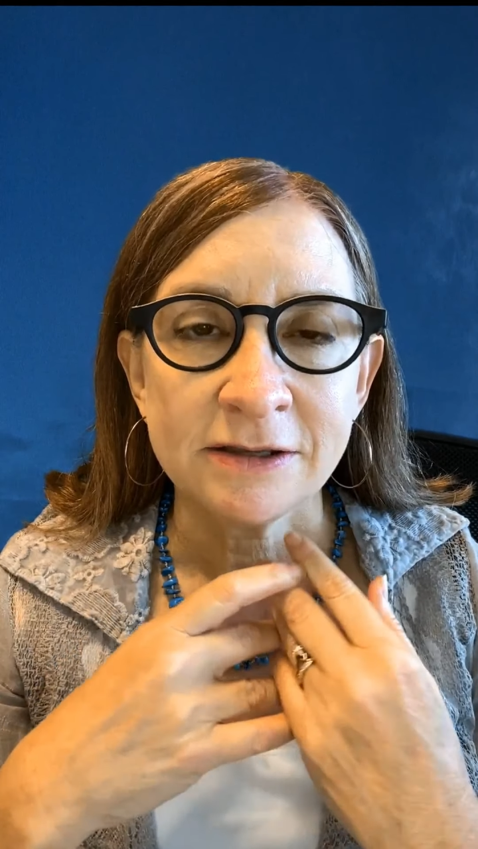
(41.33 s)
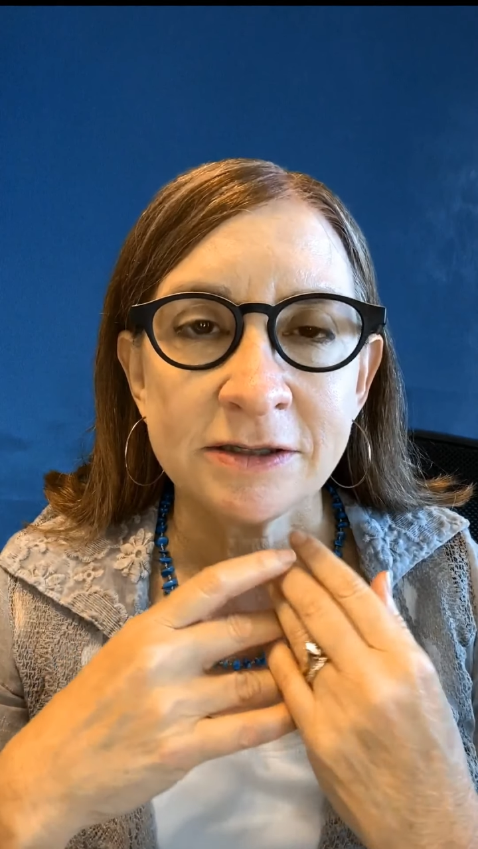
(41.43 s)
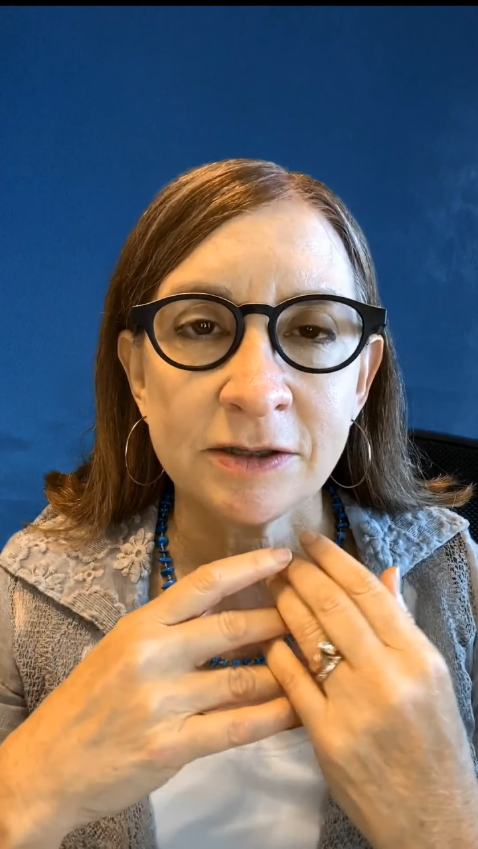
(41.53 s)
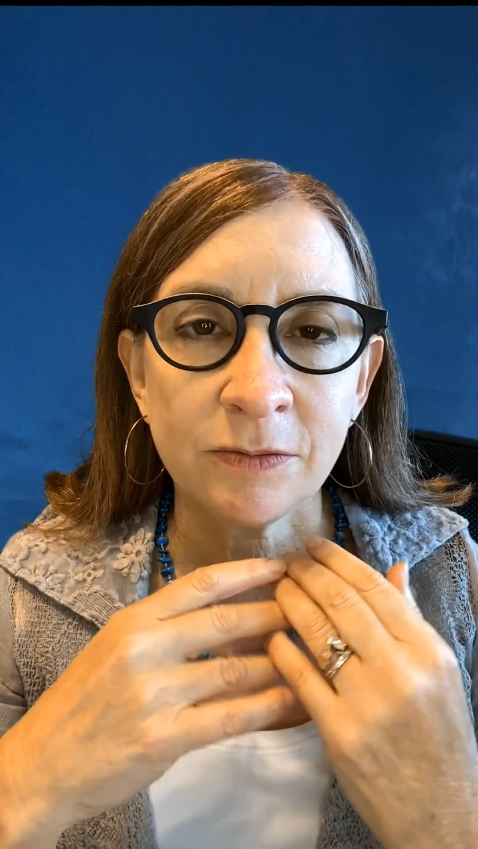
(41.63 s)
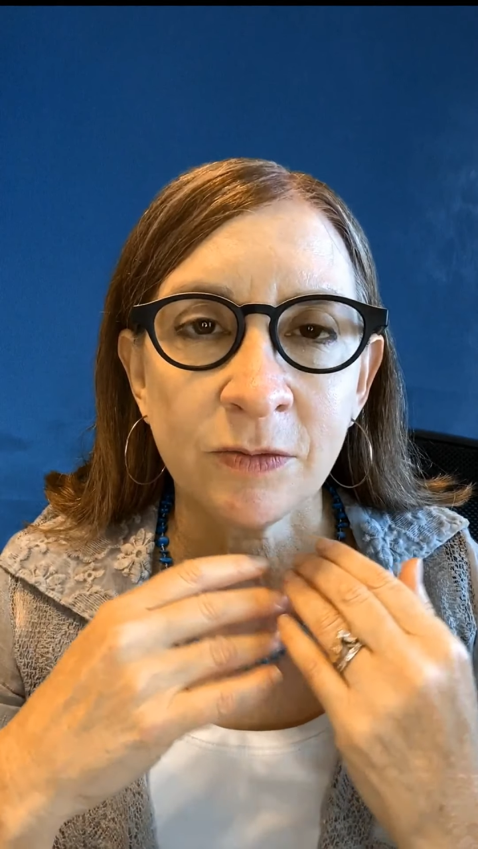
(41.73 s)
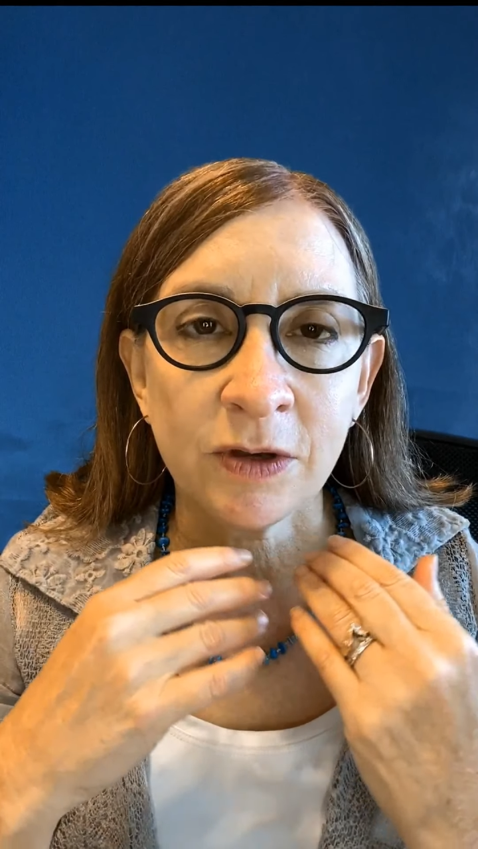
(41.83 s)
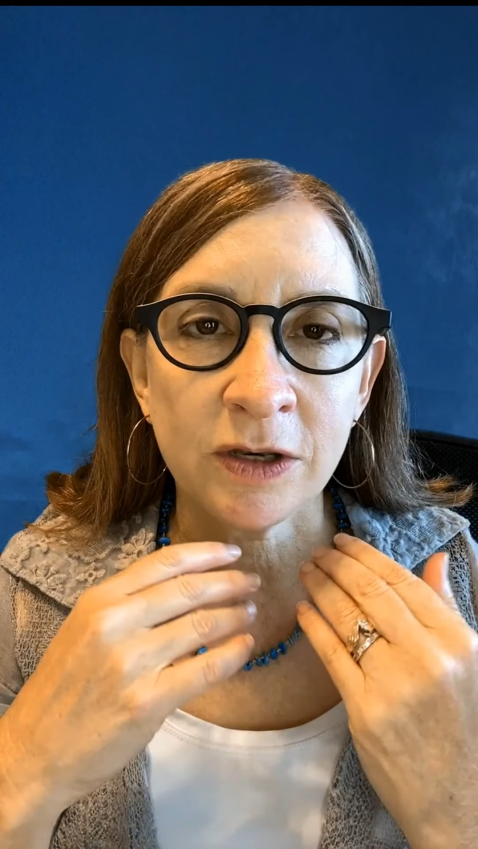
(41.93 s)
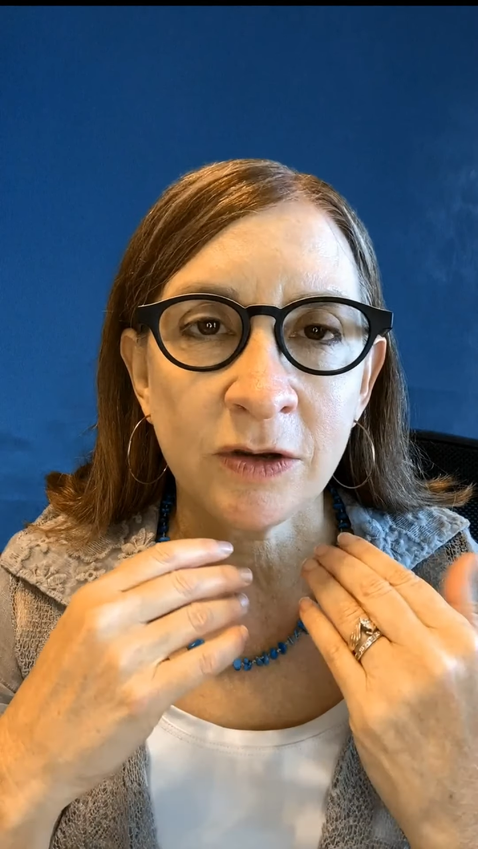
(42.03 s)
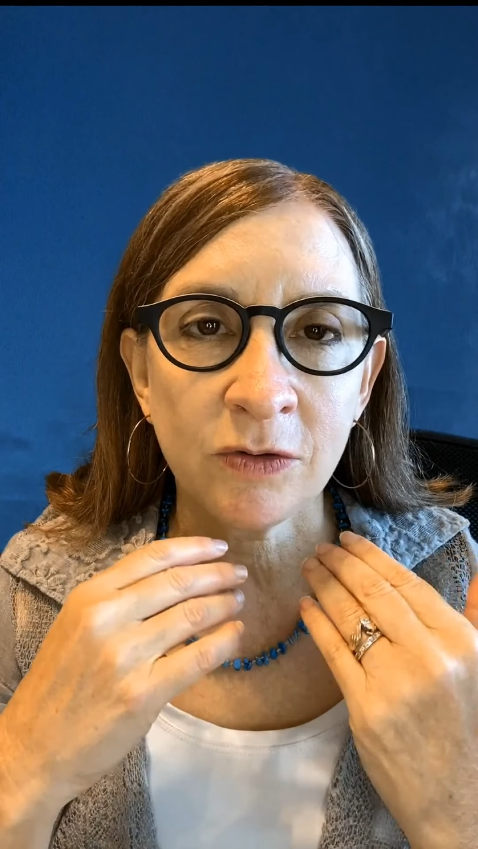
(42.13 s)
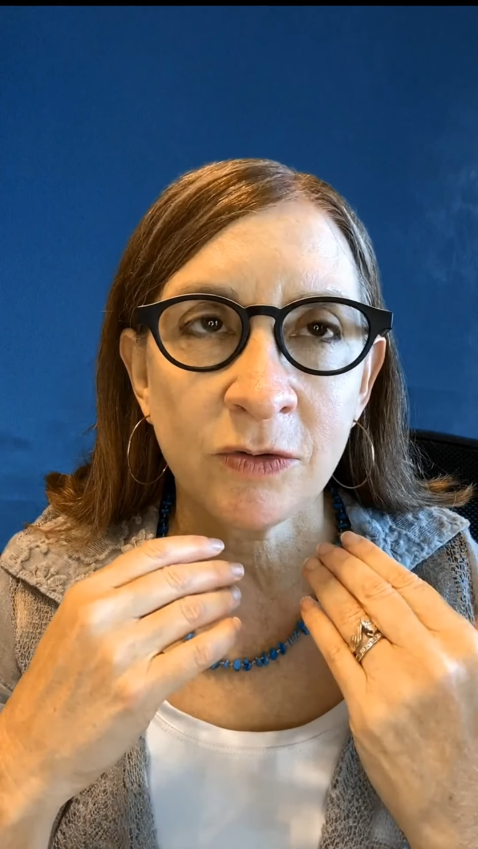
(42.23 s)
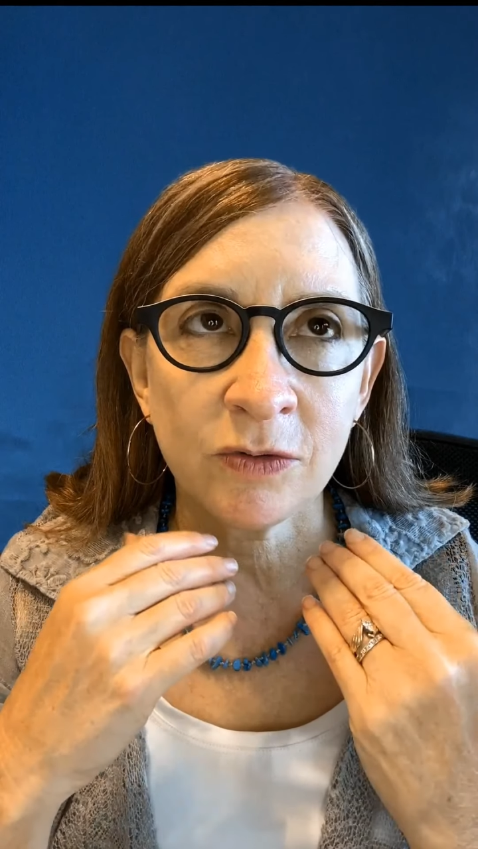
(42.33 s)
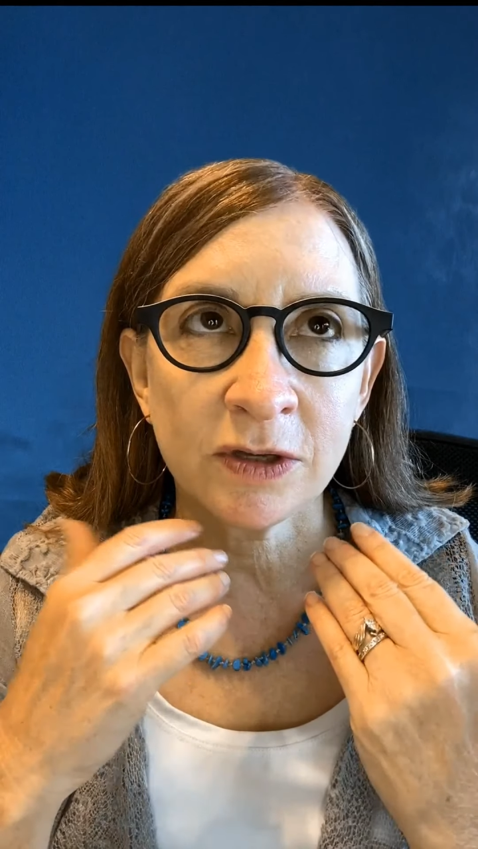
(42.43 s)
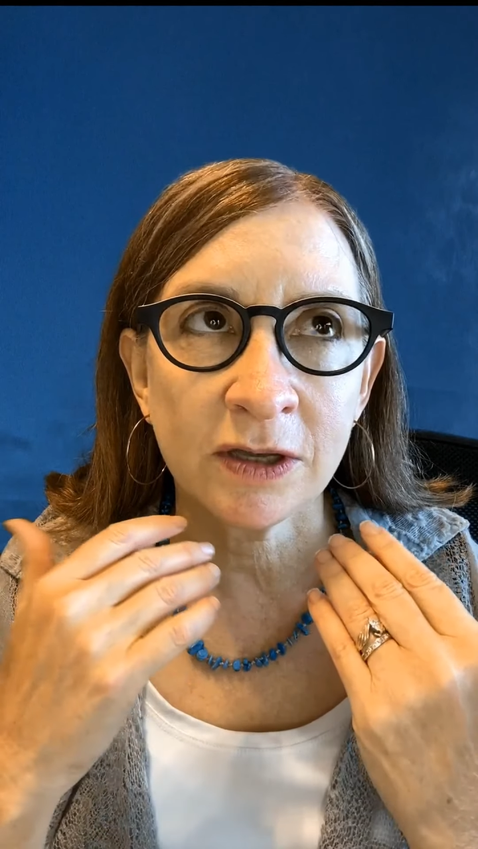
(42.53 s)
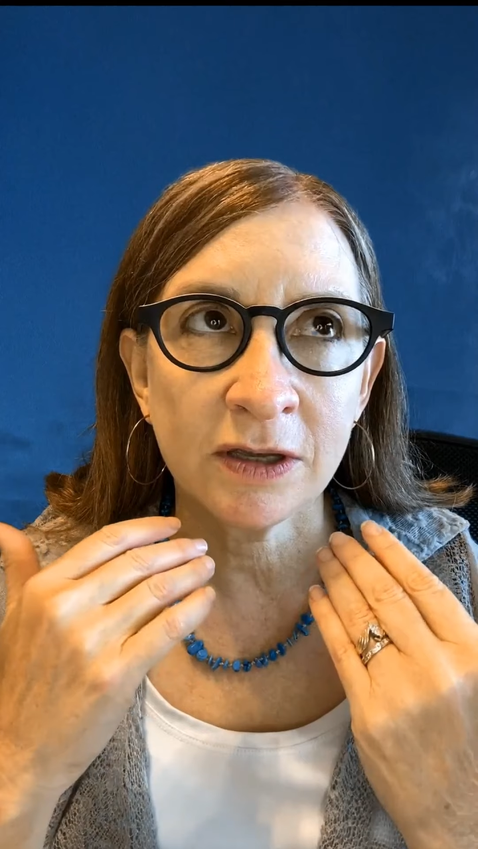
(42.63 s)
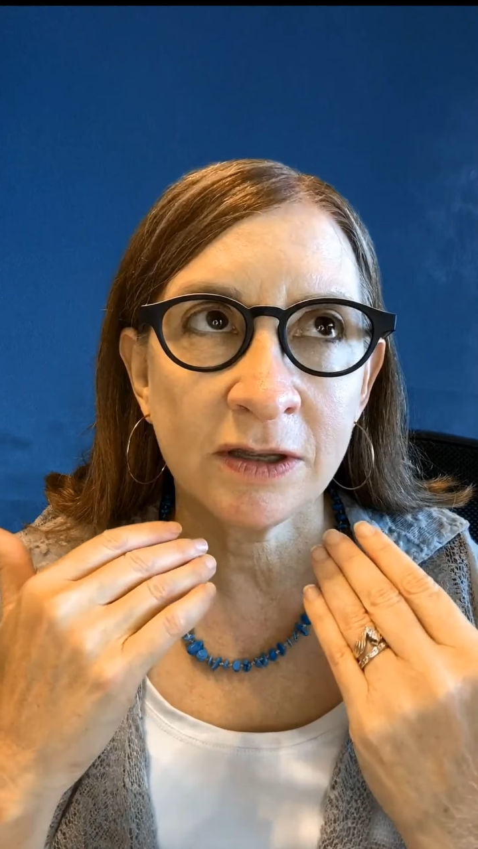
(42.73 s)
someone who
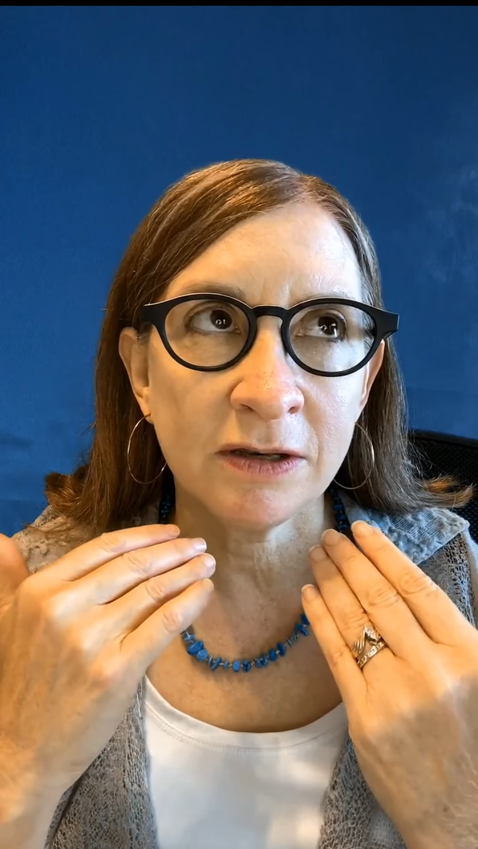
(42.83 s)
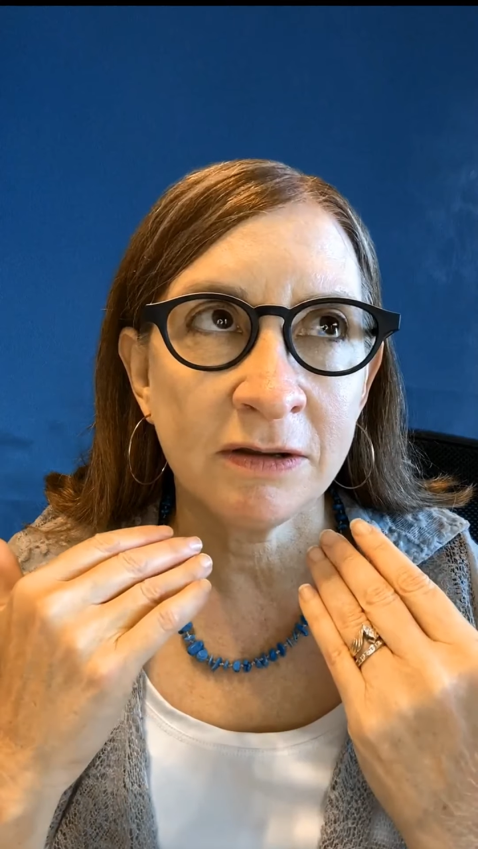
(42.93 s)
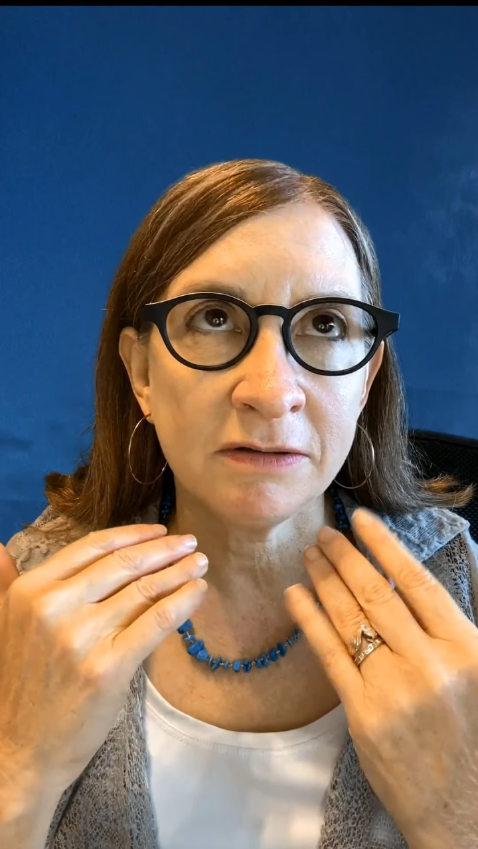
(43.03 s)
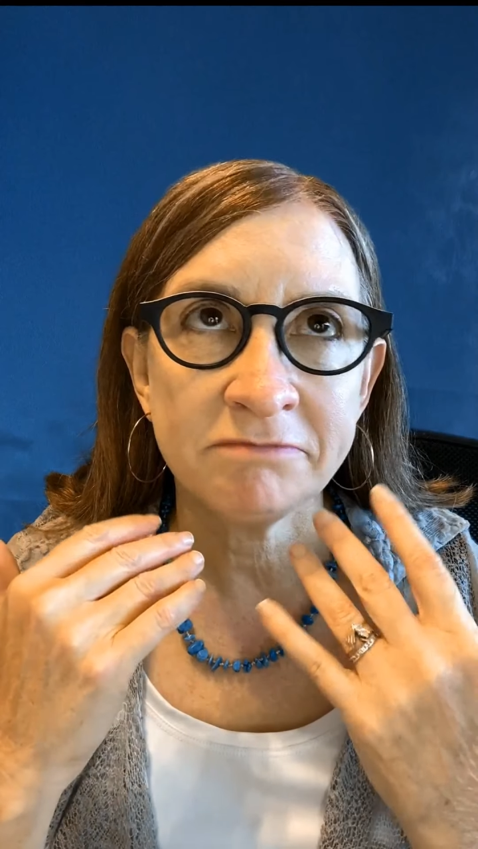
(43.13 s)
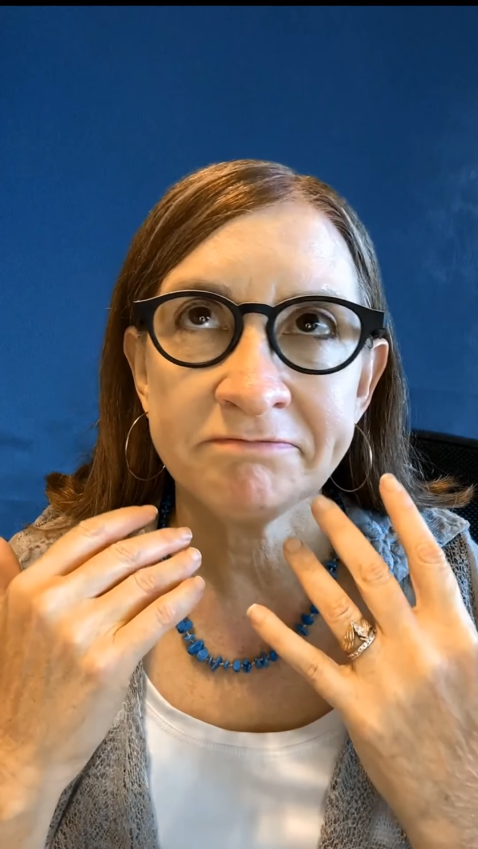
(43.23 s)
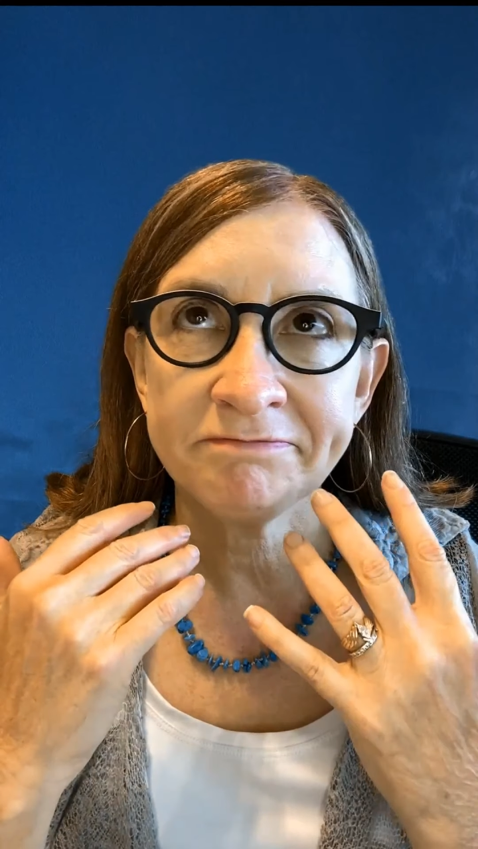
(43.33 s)
can